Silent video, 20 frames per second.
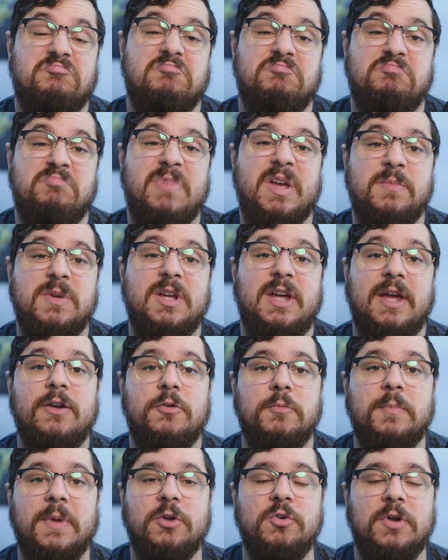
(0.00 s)
Maybe
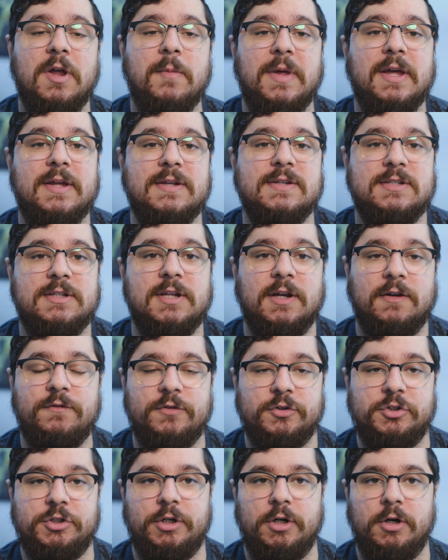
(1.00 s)
you can make it stick
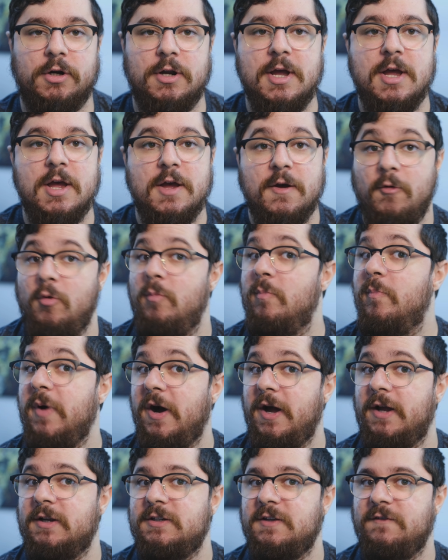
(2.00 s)
for sure.
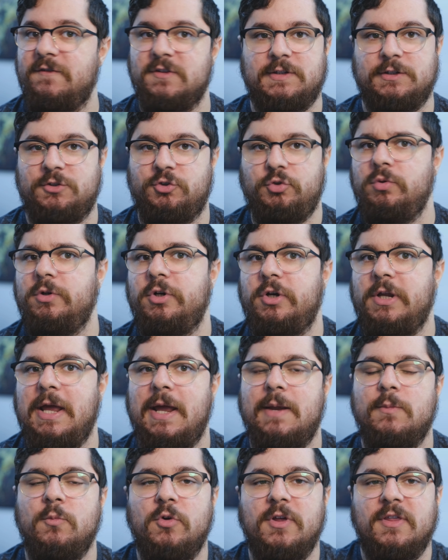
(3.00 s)
But if it's a shooter
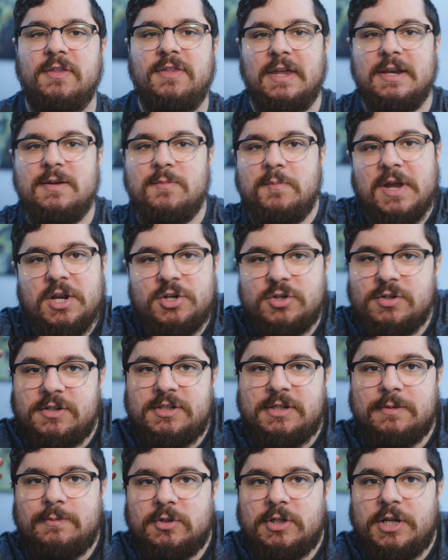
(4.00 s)
game with animation
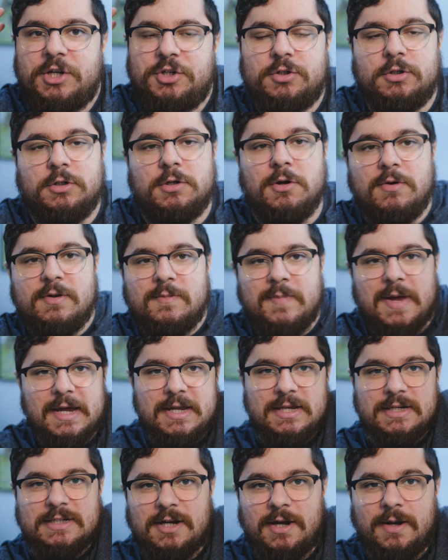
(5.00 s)
simulation, going
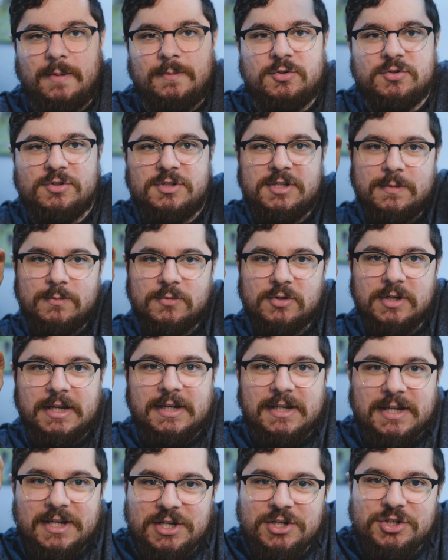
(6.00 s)
back in time to
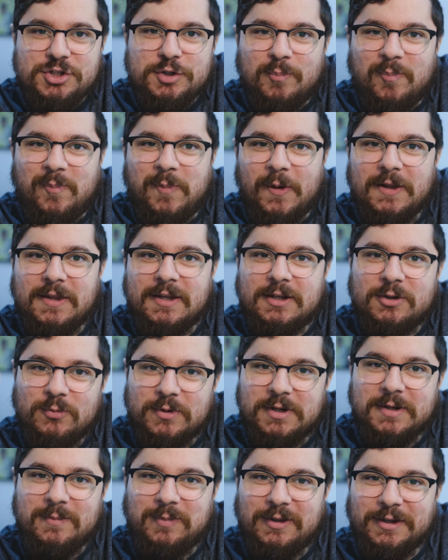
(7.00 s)
simulate each bullet
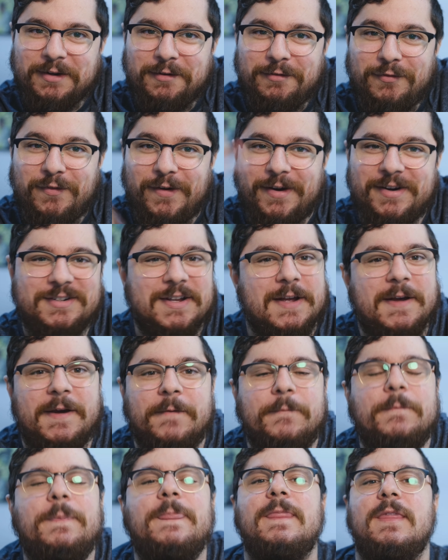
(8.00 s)
when a player fires,
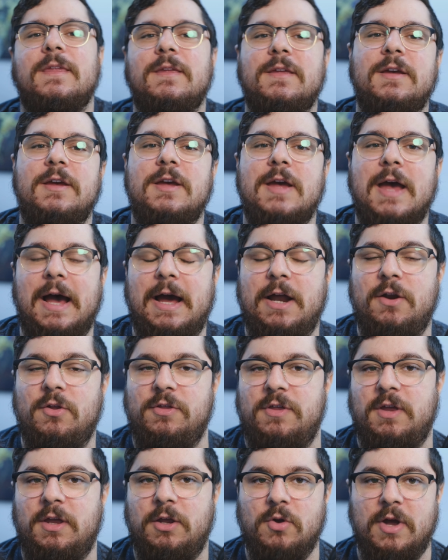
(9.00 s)
I
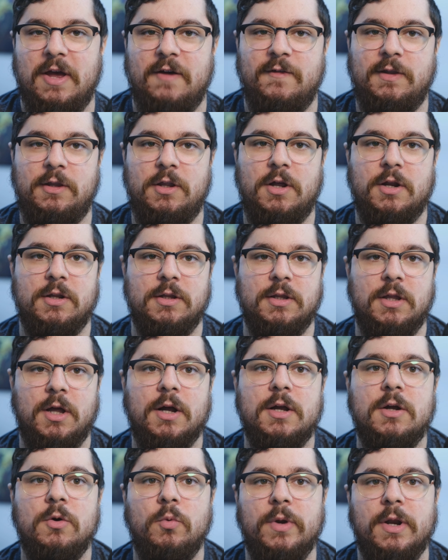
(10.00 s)
don't think you have a lot of
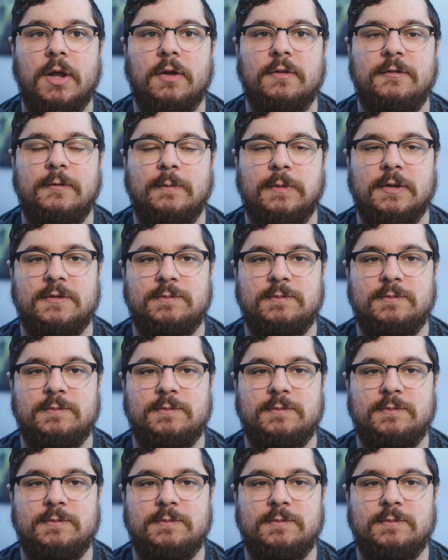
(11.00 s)
luck without C++.